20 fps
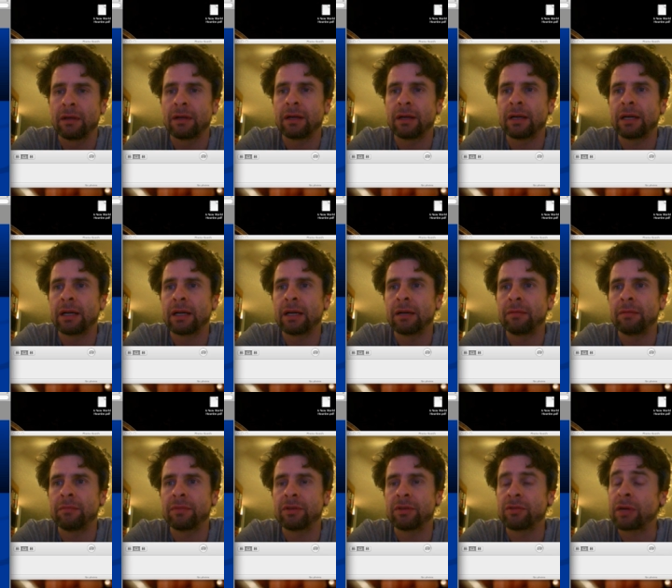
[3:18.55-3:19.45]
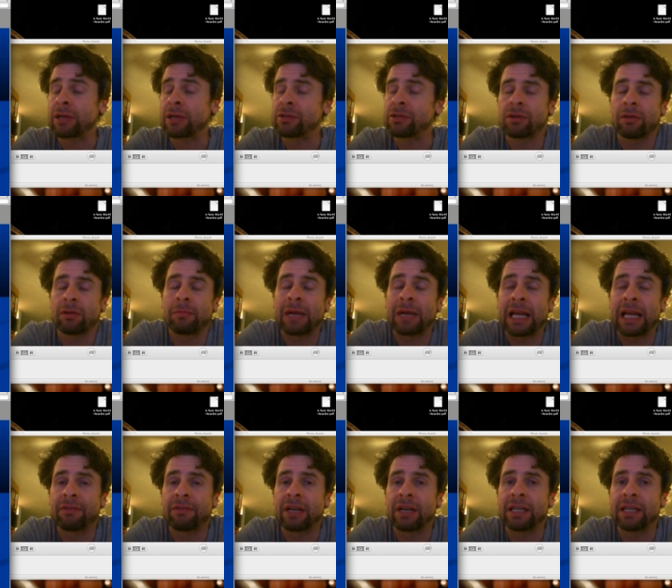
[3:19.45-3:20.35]
The director certainly might
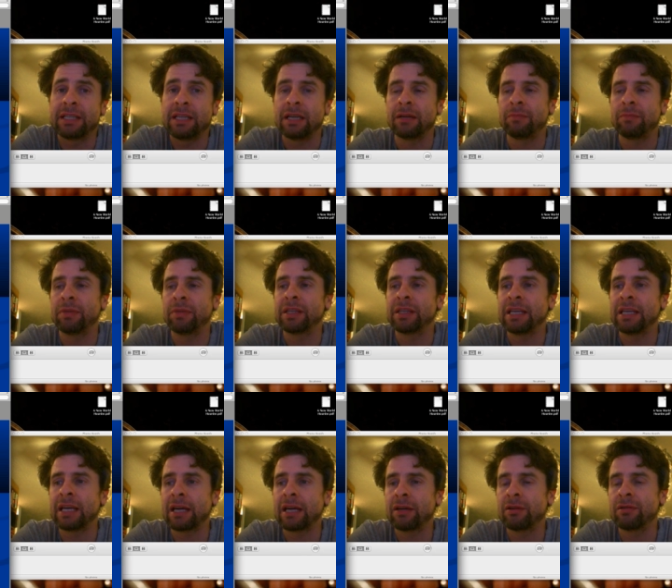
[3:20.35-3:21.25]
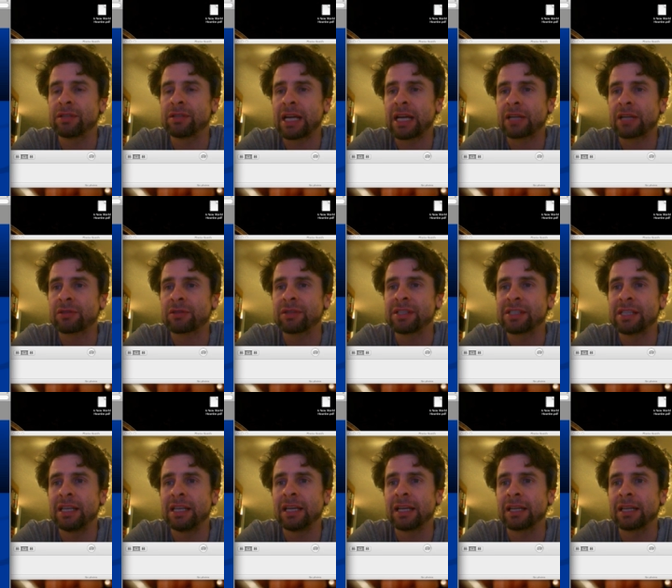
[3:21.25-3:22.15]
have an idea, but the editor is actually
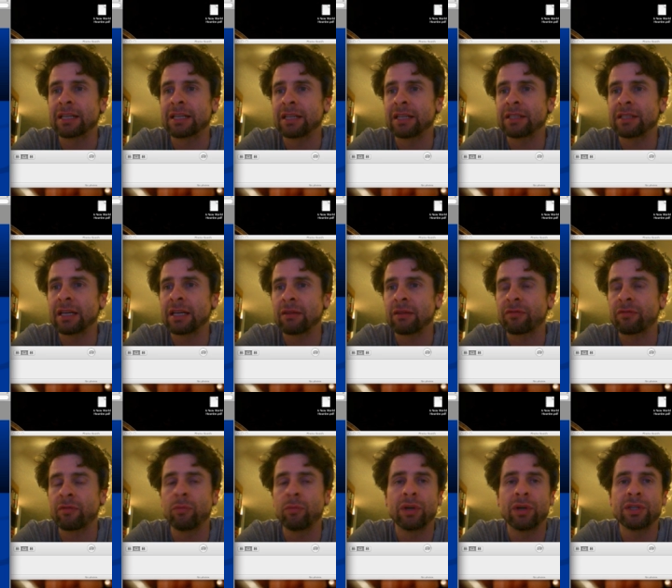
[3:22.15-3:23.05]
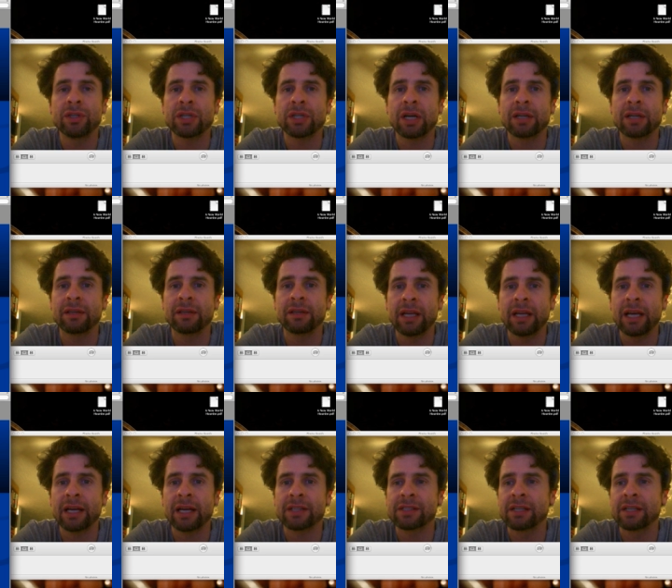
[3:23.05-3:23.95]
seeing it cut together from one shot to the
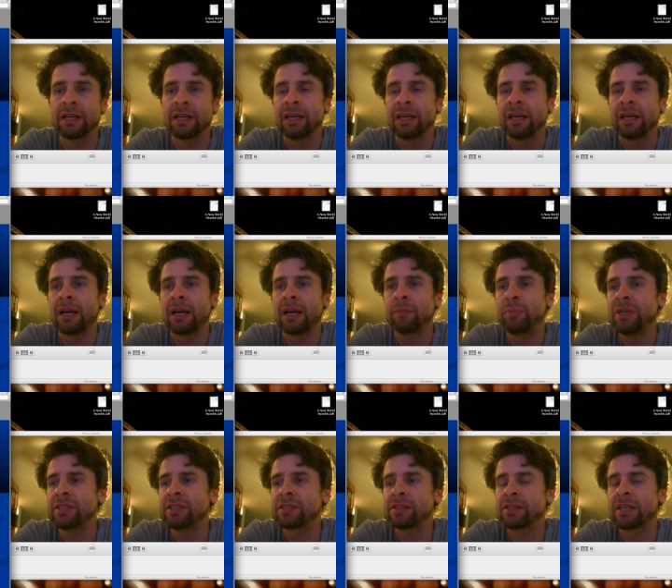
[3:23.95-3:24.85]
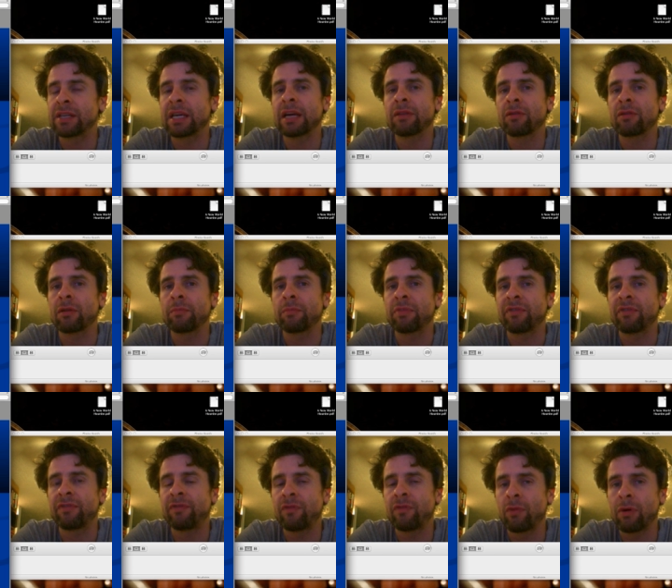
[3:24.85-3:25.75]
next and pieces together a
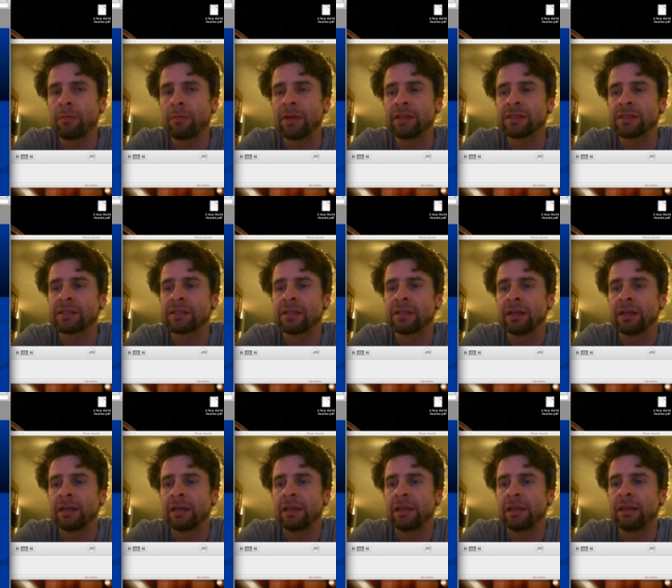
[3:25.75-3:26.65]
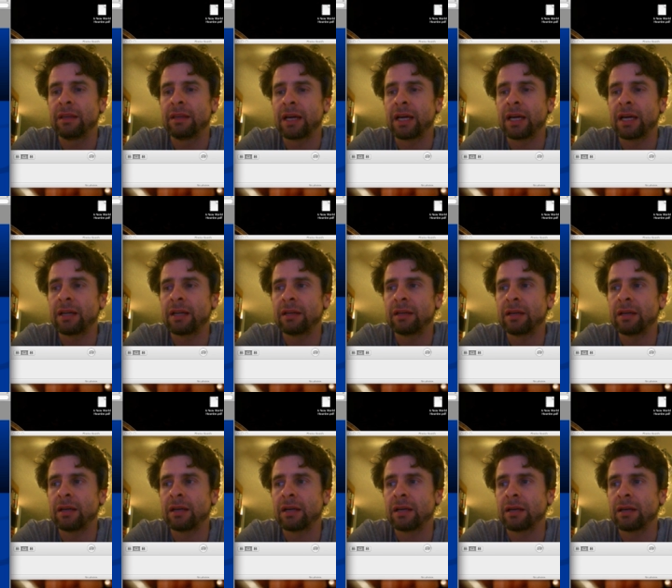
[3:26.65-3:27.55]
performance
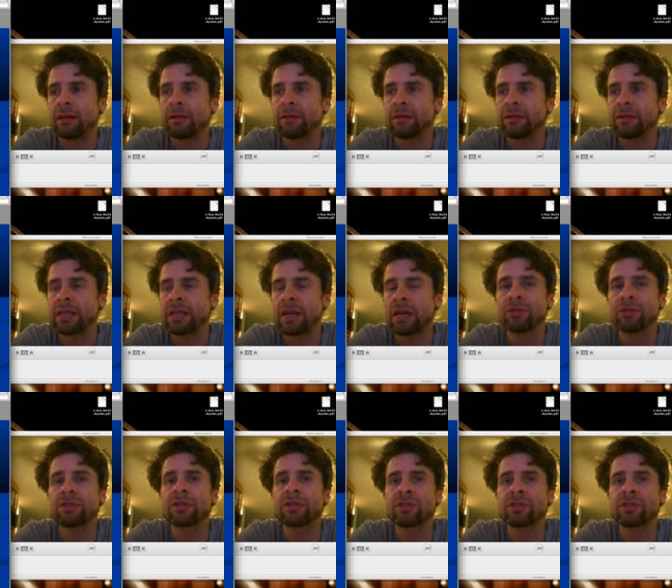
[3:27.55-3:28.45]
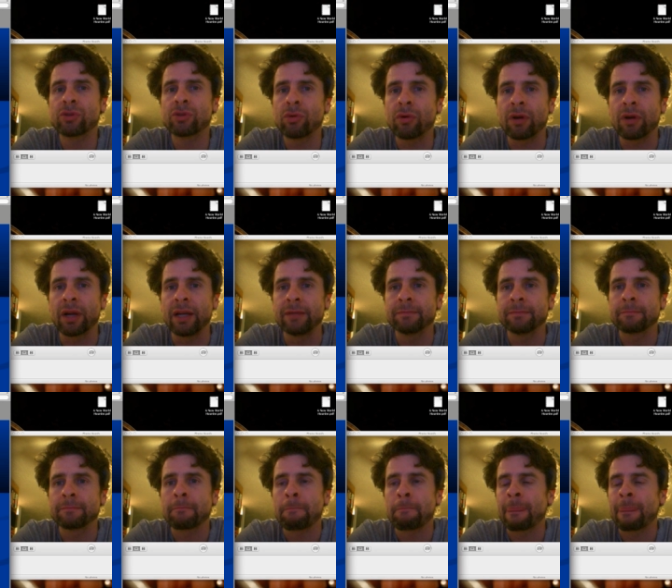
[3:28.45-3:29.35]
that tells the story
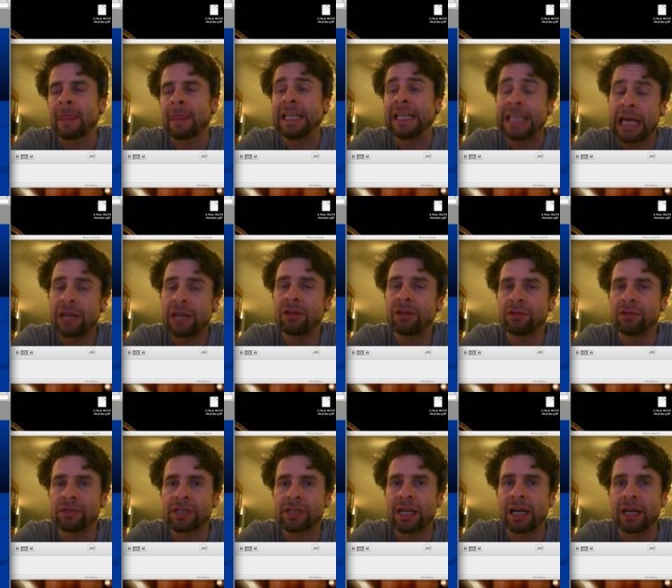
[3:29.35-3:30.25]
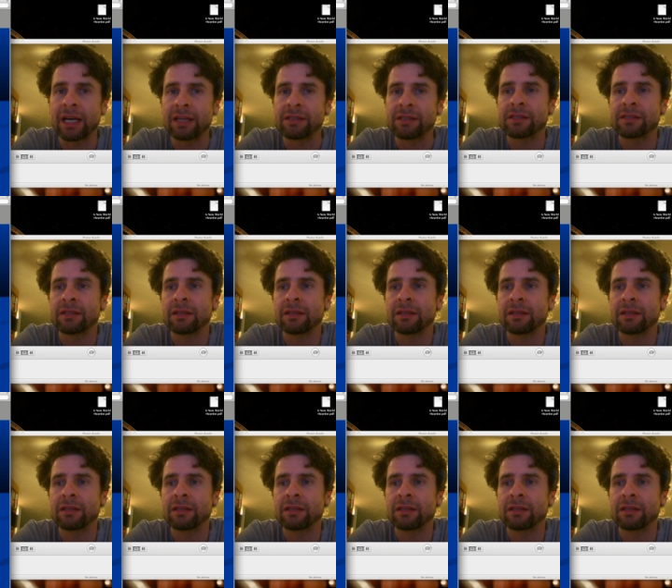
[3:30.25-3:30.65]
in the editor's eyes